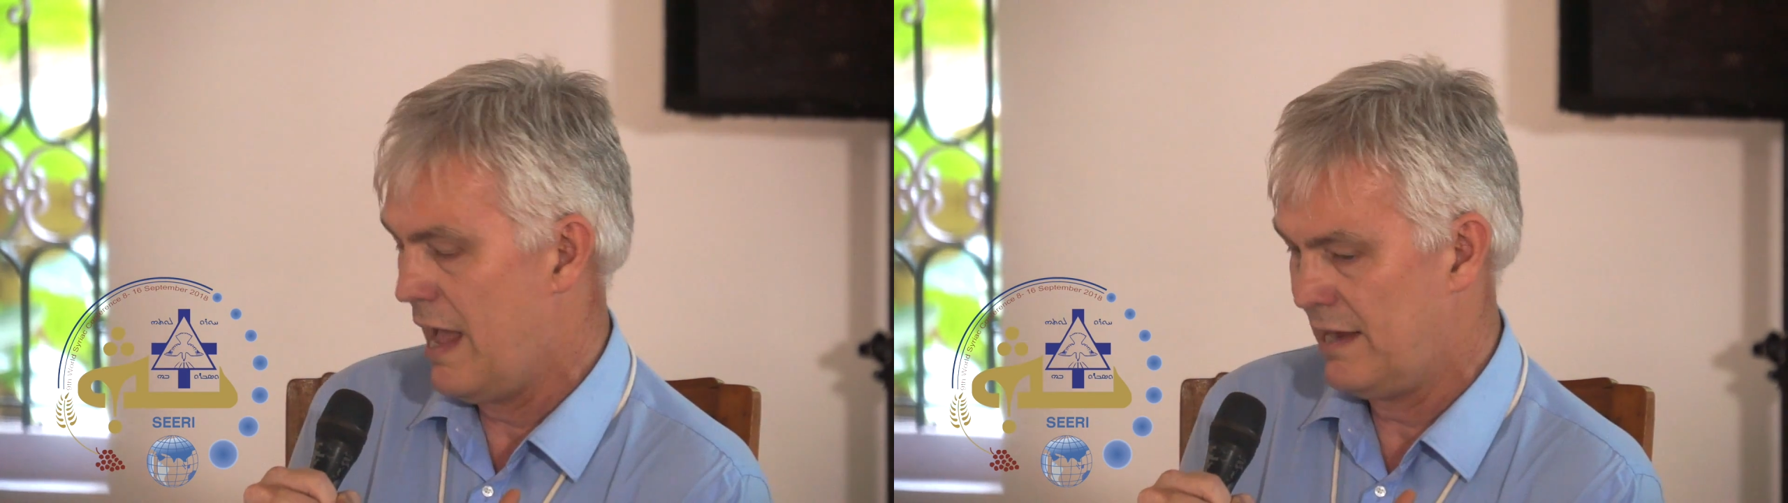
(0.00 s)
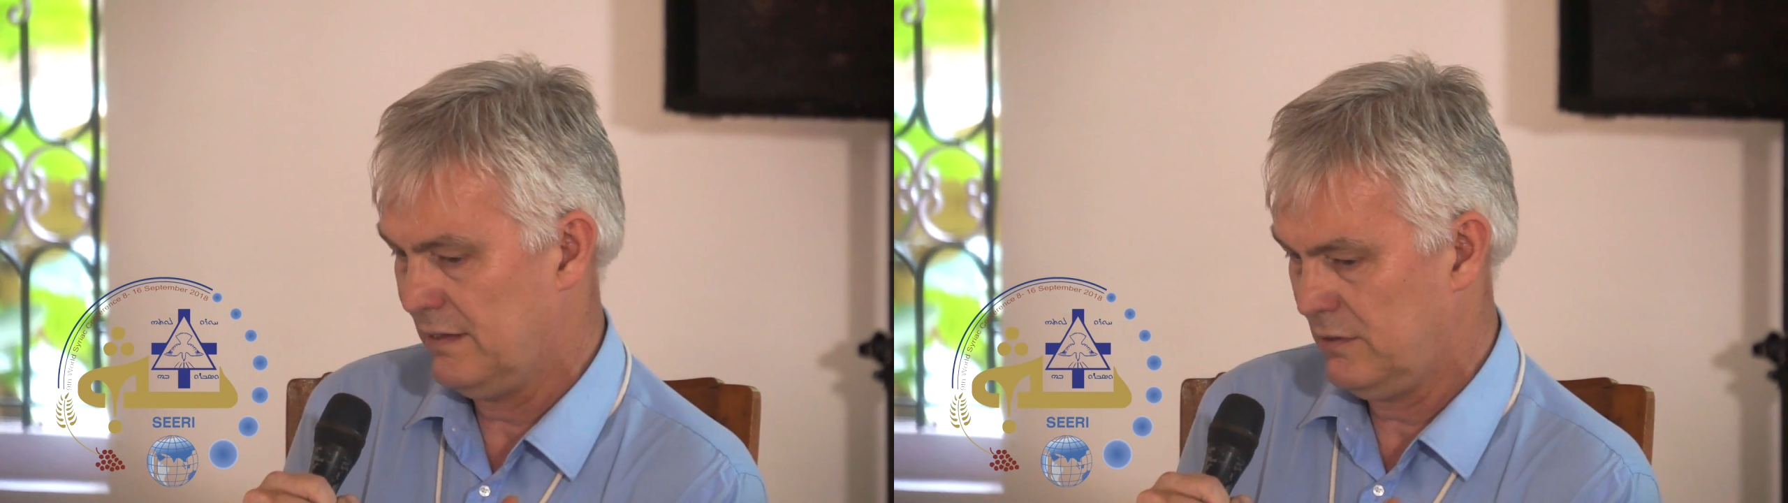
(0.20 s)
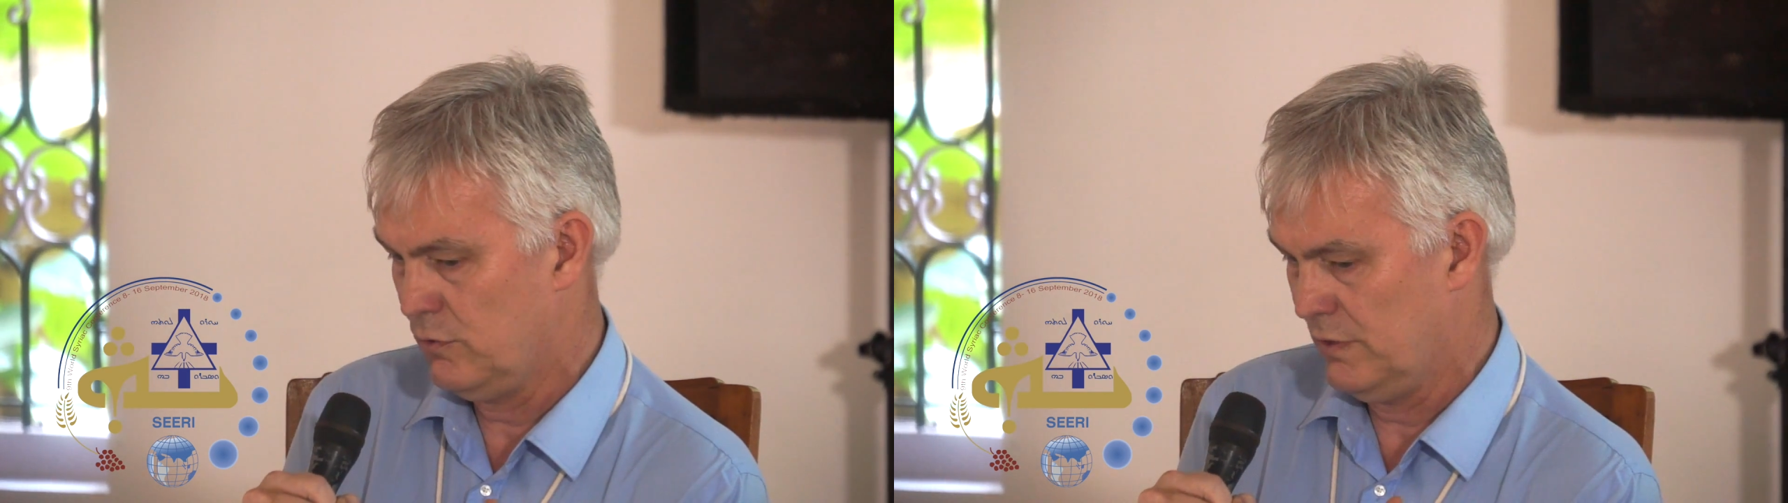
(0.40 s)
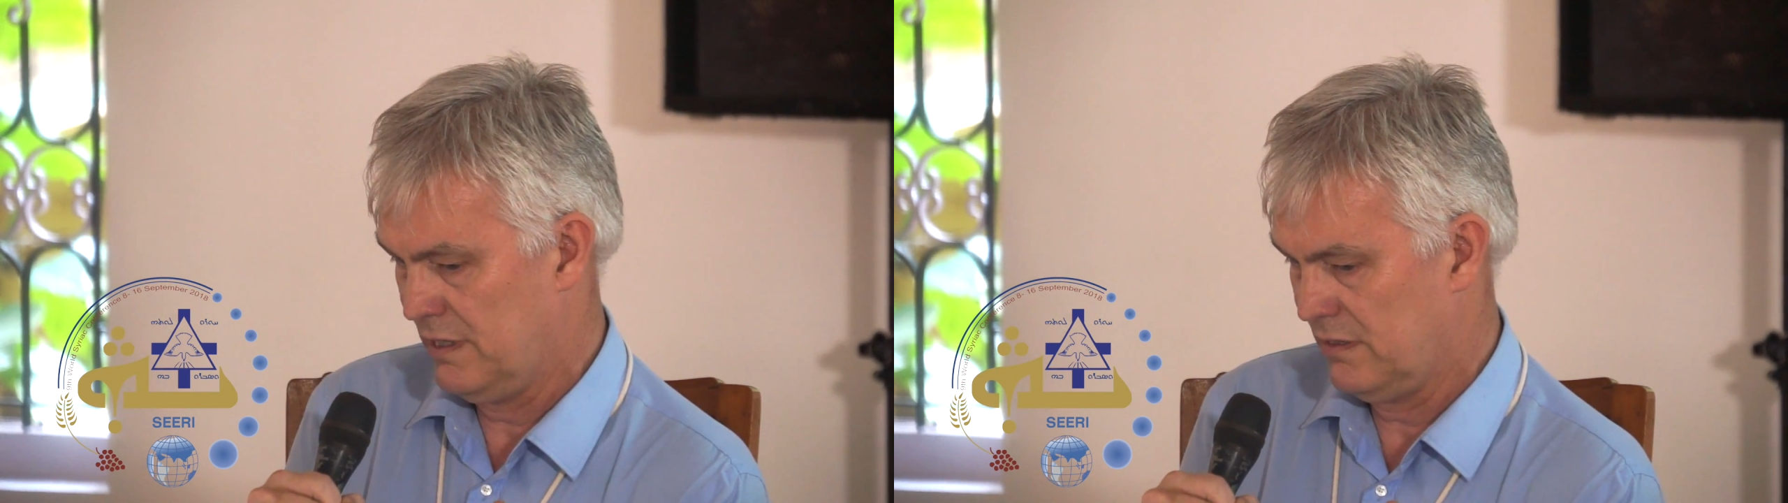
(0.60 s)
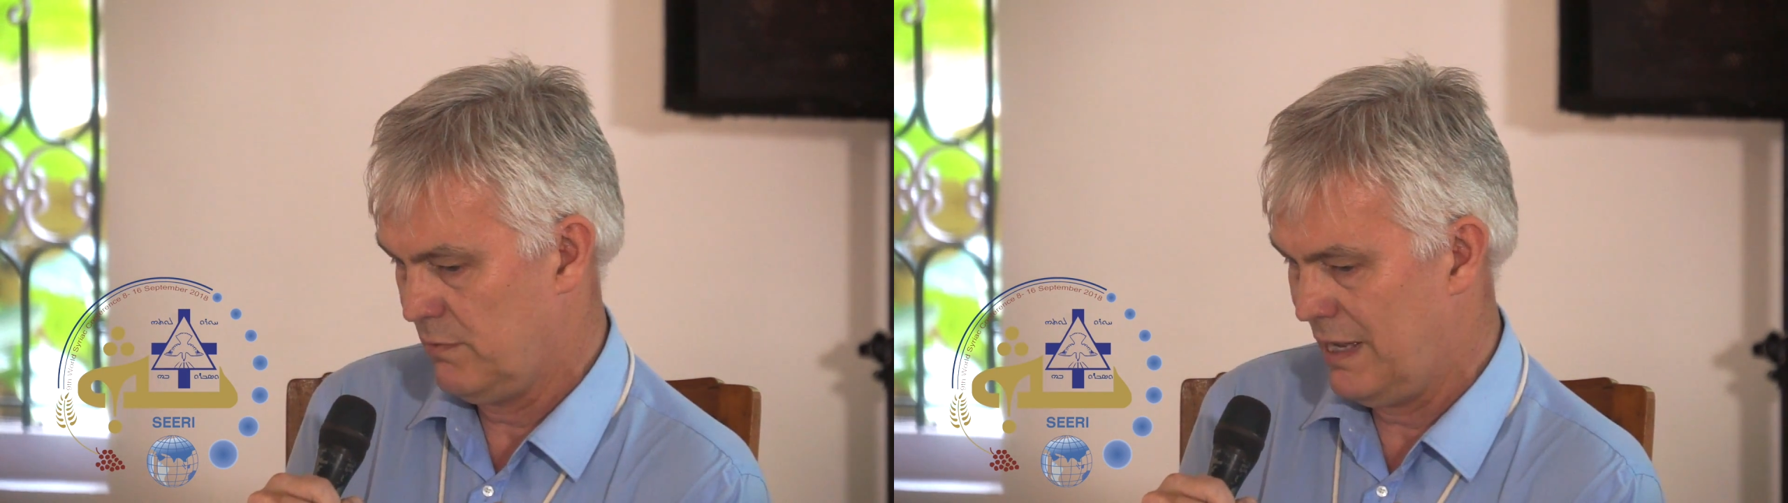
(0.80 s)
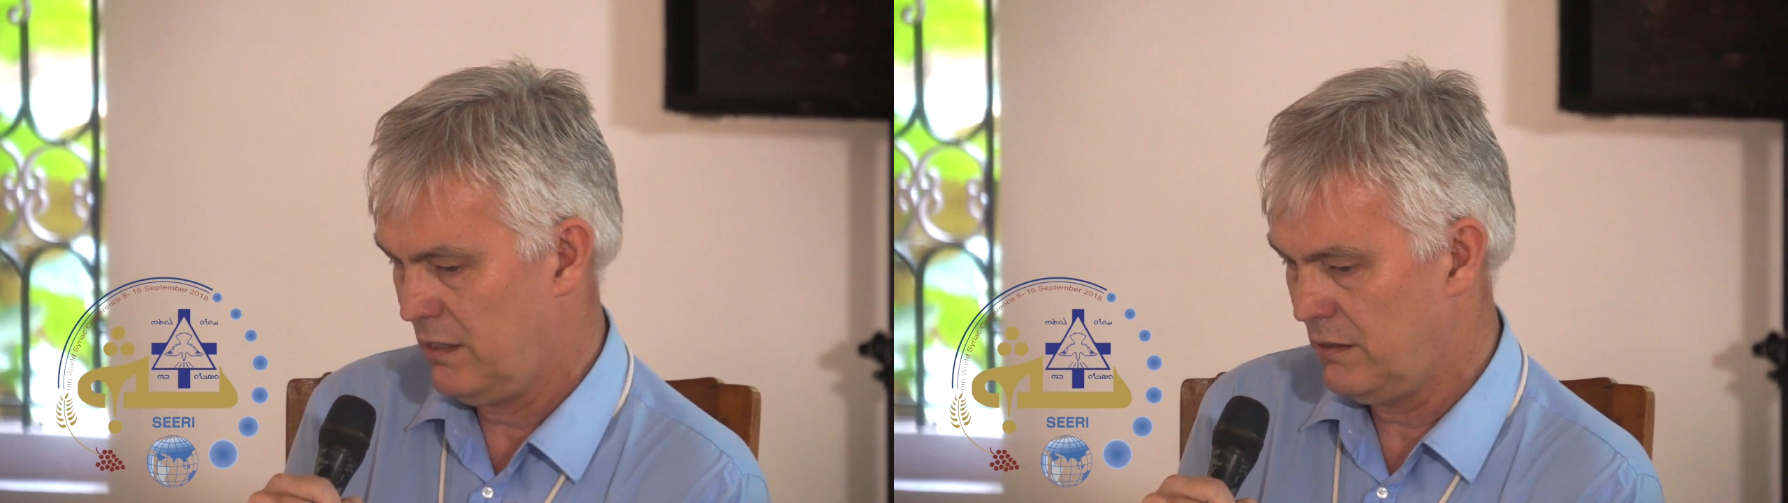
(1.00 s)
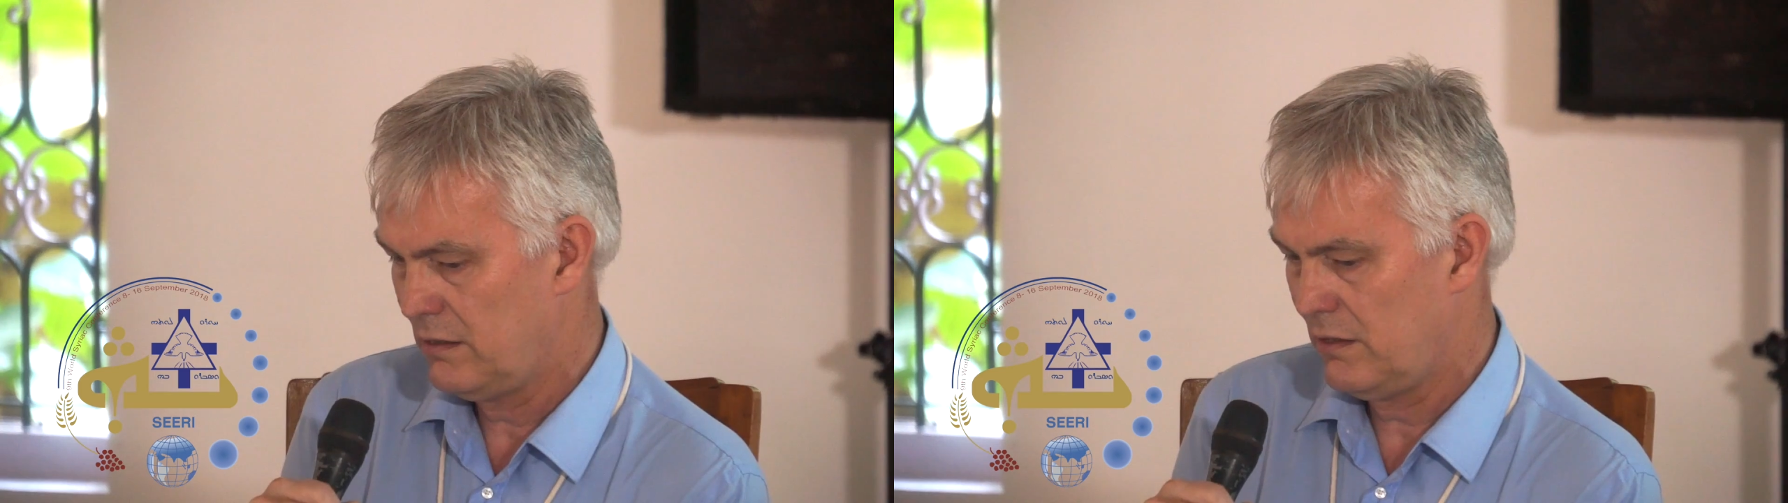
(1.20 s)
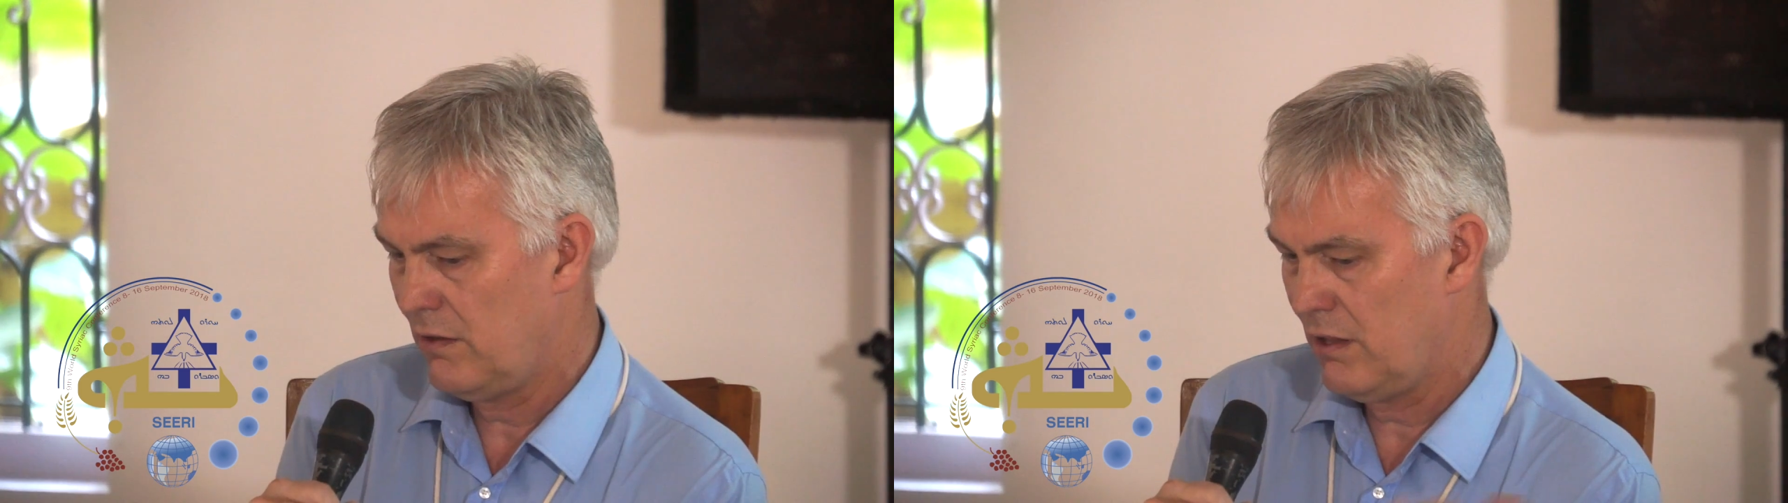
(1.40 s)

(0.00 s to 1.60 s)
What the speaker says: added to it as well,